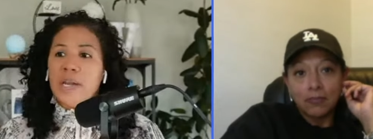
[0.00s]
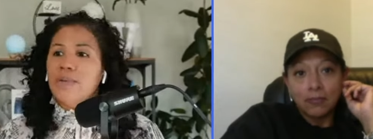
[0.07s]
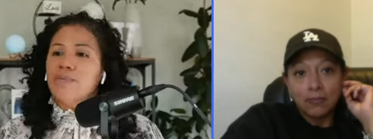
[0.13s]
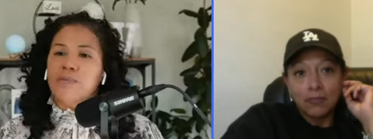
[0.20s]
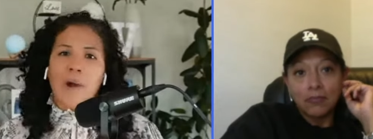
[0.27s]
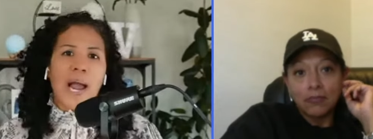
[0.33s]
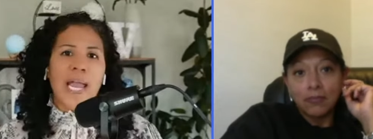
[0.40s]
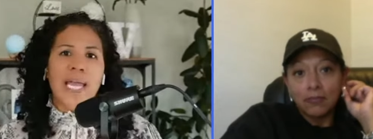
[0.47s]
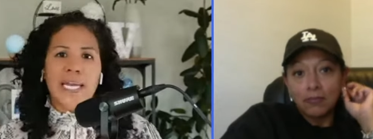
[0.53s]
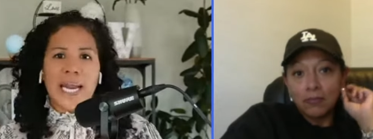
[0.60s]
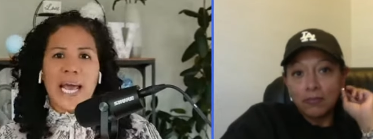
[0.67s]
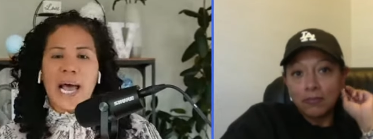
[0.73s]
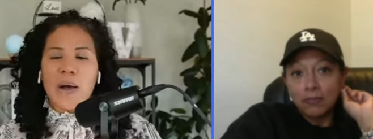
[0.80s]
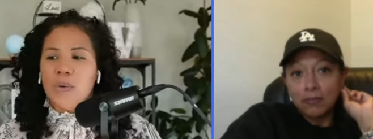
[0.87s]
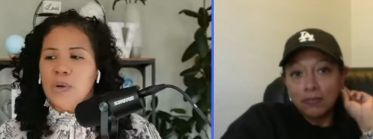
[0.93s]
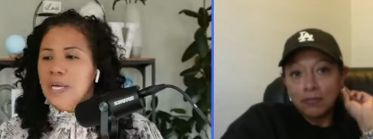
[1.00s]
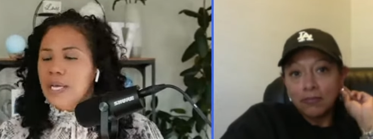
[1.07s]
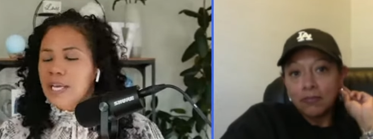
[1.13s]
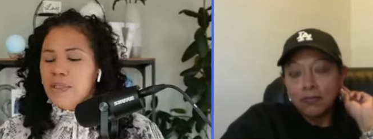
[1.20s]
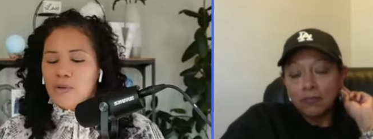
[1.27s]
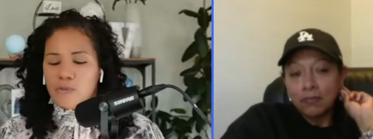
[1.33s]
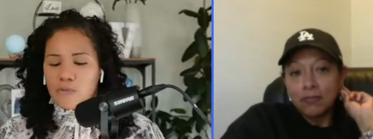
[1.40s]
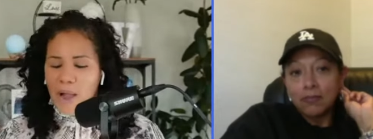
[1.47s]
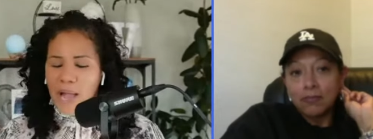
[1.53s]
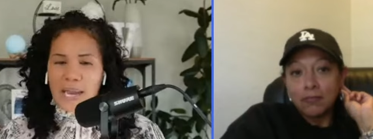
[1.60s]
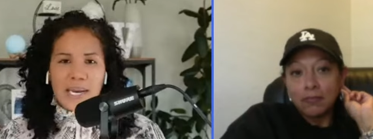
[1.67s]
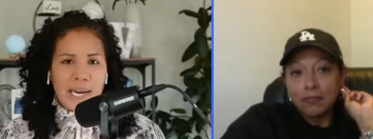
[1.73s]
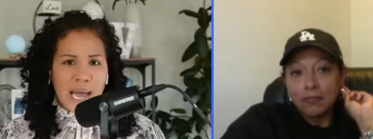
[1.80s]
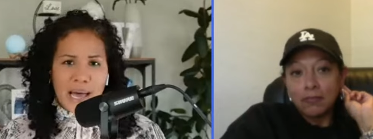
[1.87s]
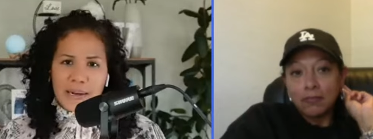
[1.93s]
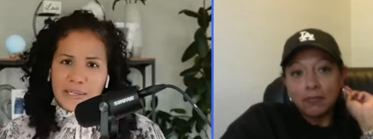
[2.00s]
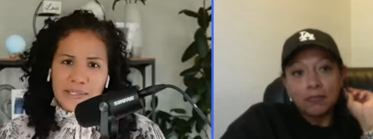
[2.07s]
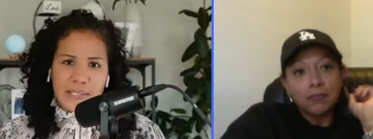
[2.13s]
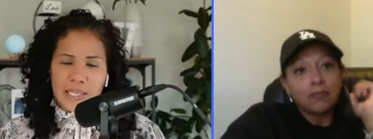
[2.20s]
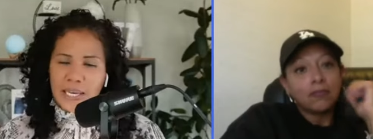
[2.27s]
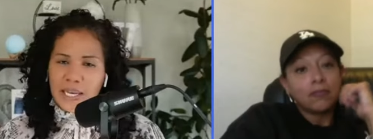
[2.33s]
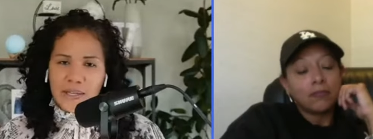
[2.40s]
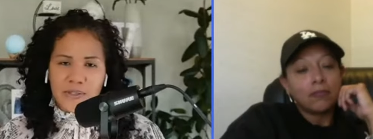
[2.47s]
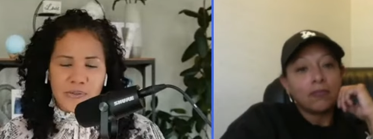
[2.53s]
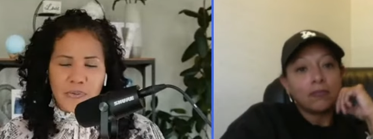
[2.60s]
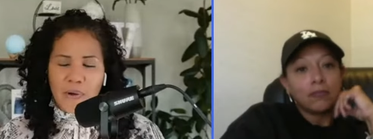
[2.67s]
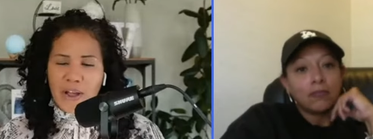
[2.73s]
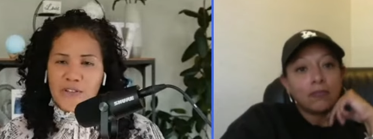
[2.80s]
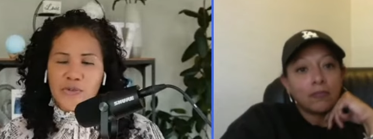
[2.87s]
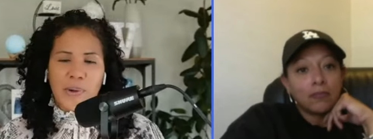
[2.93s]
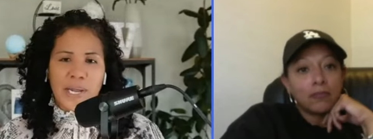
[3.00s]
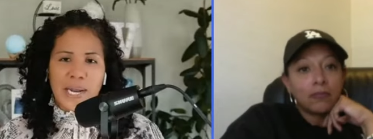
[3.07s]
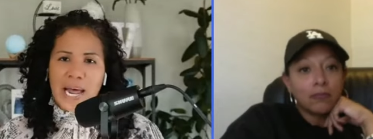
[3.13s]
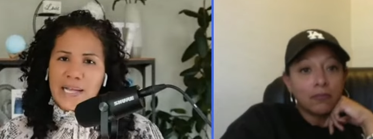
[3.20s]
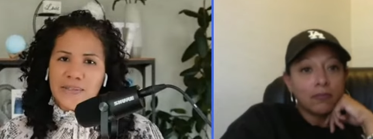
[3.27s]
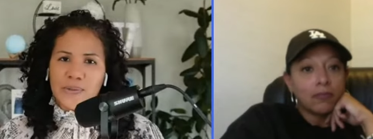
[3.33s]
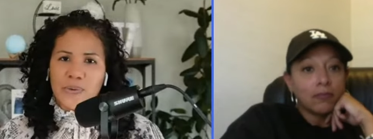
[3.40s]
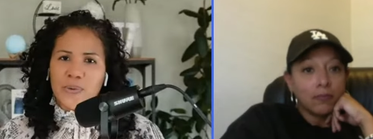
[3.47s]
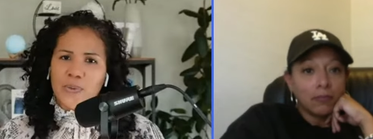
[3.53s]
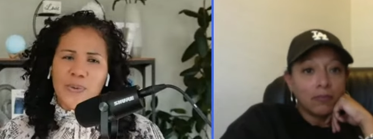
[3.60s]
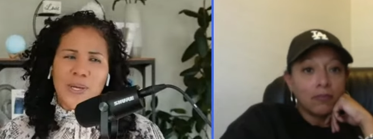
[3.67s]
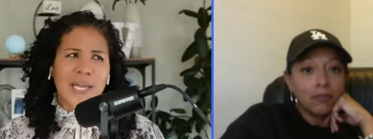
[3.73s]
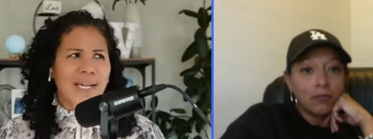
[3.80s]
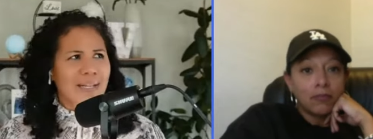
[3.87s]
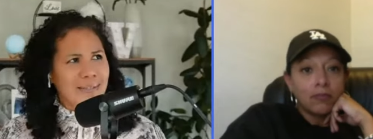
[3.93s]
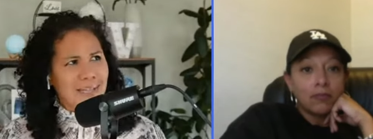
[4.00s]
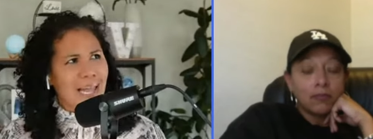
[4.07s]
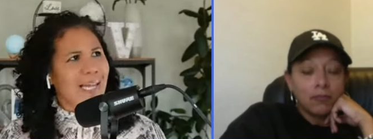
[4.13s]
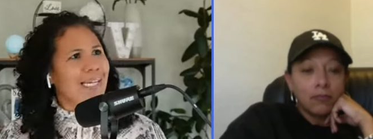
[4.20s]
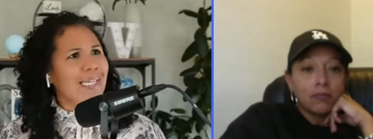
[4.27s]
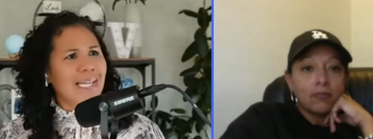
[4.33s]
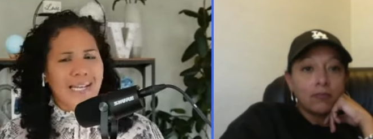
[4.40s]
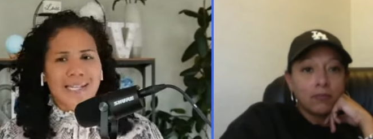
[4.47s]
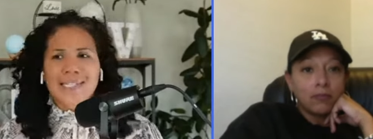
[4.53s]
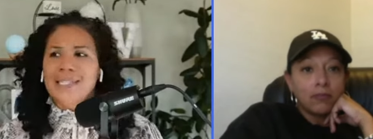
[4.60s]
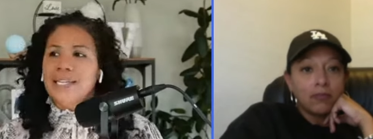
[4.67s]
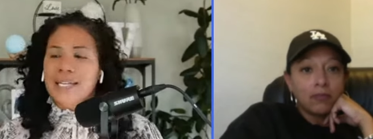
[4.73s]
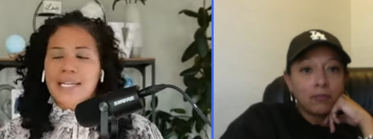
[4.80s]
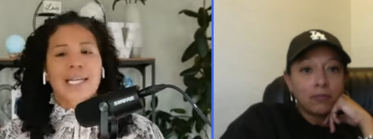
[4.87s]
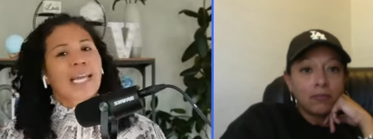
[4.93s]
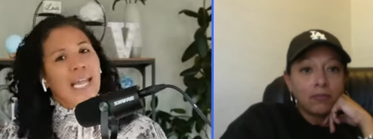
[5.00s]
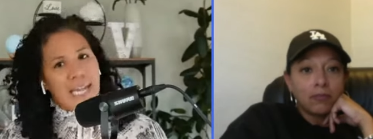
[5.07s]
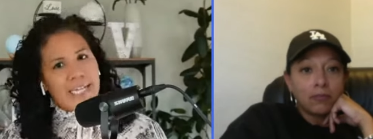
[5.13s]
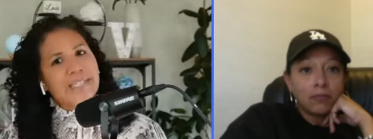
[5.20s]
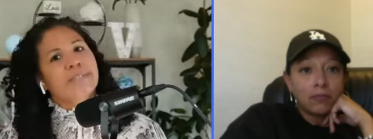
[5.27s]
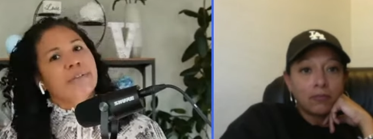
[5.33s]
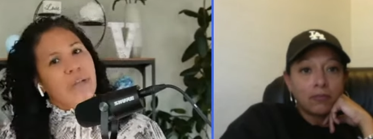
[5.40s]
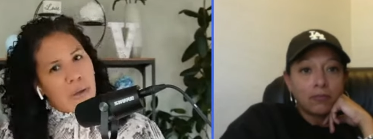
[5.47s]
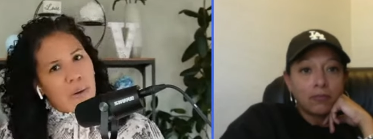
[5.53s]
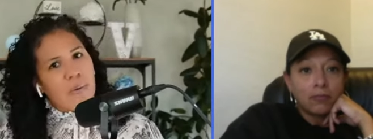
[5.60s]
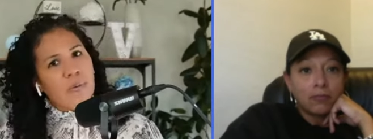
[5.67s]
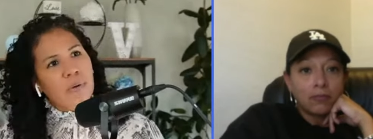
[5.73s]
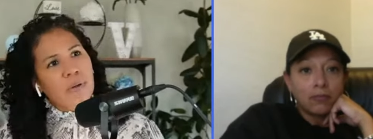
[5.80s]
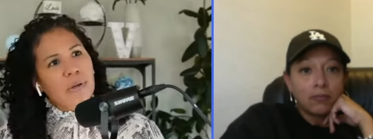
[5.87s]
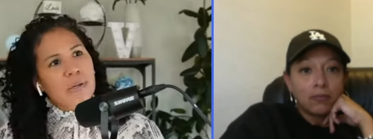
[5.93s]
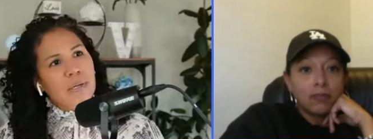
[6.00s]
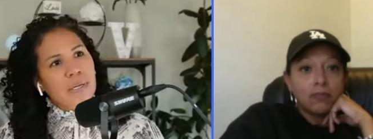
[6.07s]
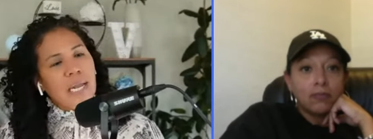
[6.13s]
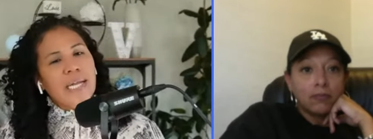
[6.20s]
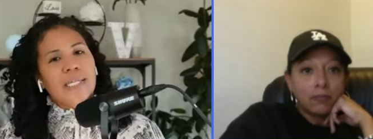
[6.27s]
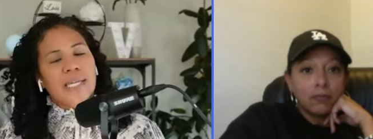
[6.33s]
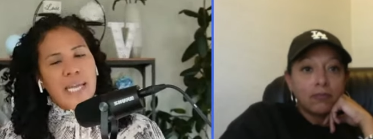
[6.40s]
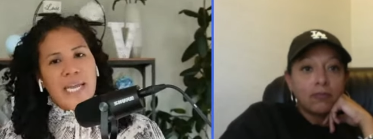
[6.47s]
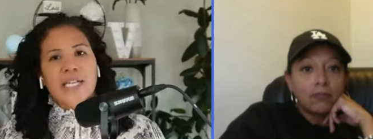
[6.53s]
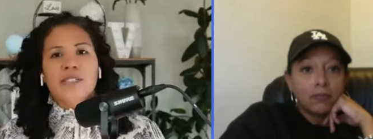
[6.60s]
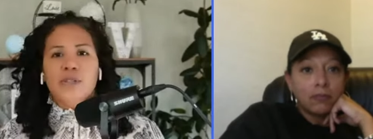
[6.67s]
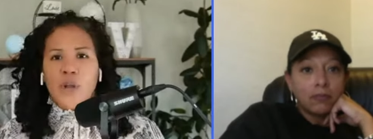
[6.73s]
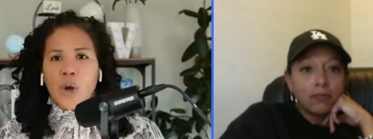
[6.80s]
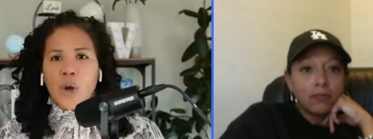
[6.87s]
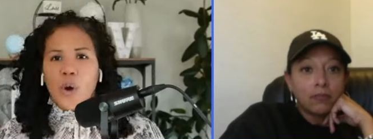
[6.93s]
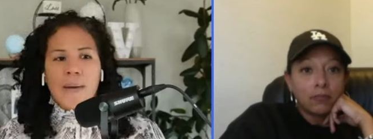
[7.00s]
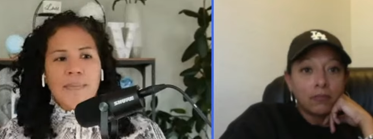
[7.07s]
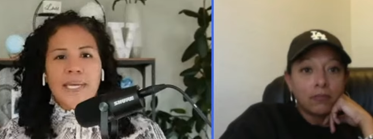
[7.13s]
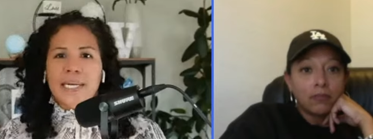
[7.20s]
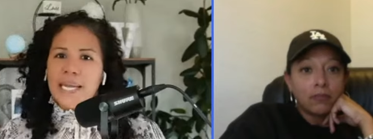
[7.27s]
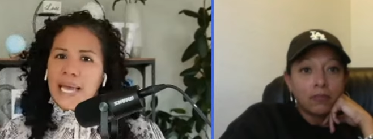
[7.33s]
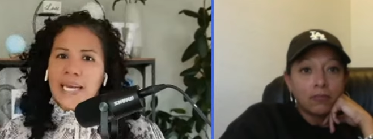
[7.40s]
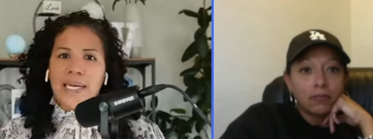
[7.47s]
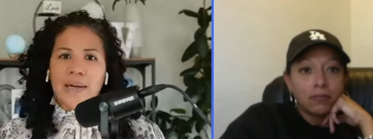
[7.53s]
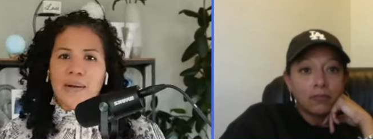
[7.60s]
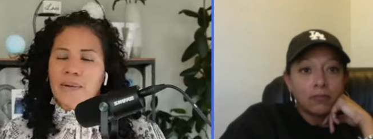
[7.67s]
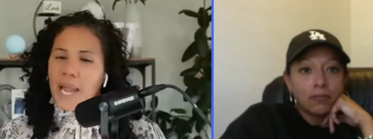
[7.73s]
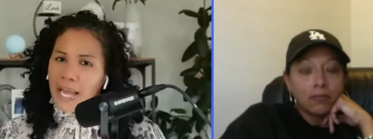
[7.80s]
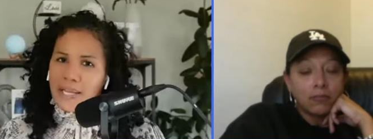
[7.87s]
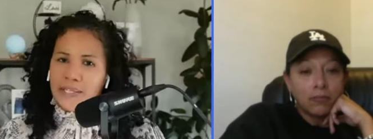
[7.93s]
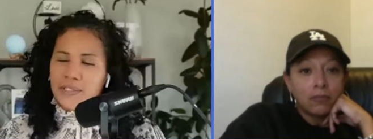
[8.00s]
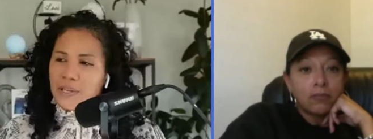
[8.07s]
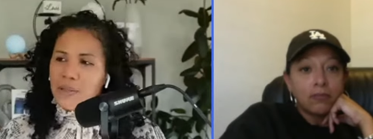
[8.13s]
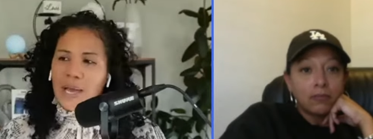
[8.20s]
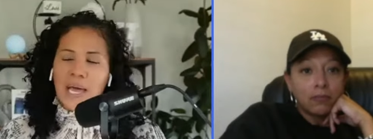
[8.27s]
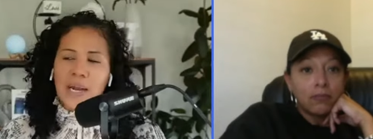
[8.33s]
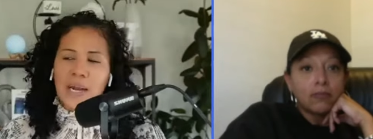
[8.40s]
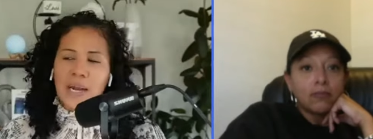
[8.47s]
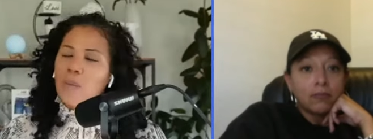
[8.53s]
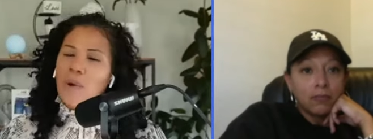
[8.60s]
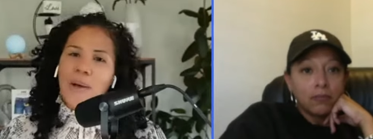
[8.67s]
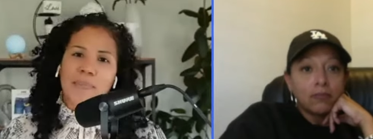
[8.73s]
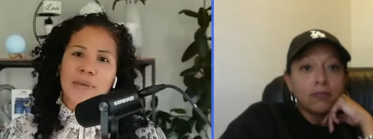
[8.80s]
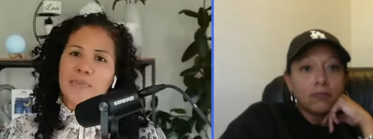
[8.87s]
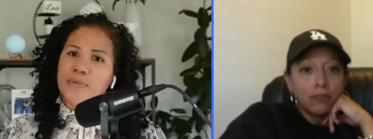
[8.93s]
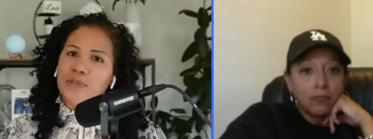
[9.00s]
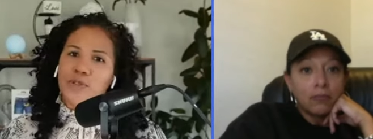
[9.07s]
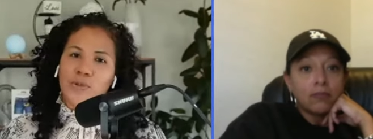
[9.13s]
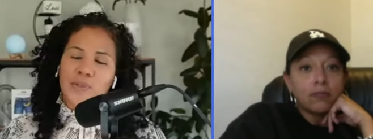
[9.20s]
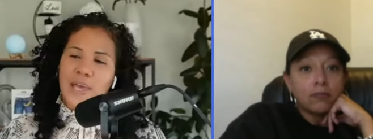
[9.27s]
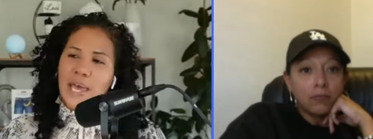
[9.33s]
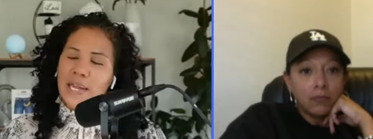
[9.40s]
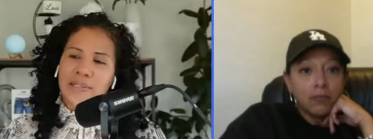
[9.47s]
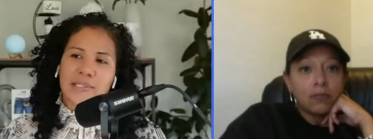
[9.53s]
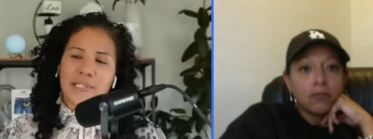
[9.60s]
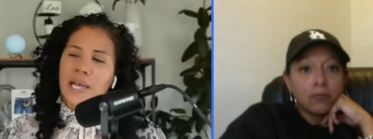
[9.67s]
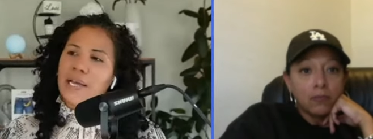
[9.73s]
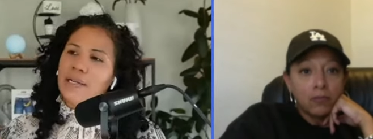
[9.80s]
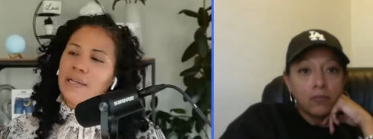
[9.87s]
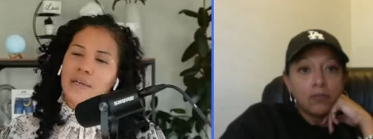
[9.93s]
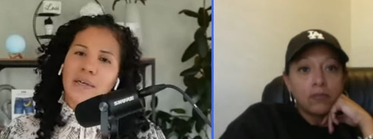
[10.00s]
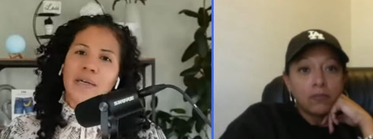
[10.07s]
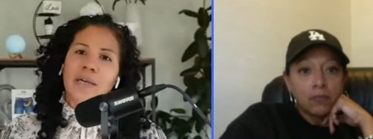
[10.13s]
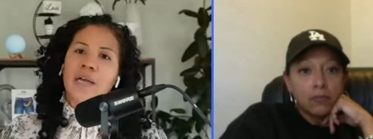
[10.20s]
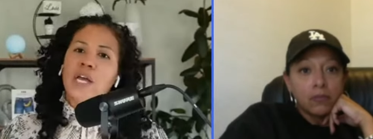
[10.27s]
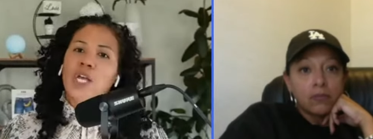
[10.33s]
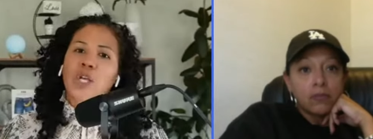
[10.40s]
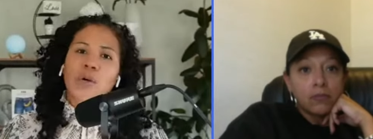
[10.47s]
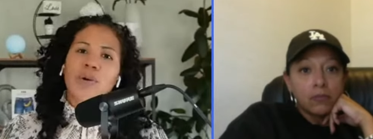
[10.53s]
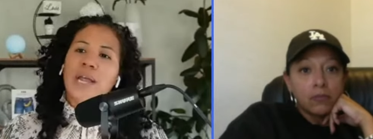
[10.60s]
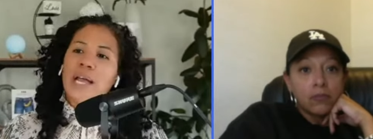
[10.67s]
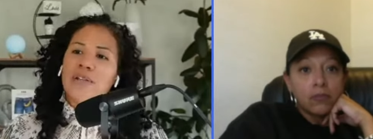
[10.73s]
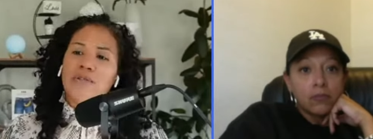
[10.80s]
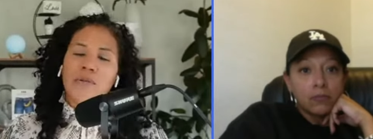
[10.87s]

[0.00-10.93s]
Speaker 1: to write it out. Either write it out until the kids graduate high school. And it's like eh, the kids know like the kids know mommy and daddy don't like each other i don't know why people do that it's like look you're not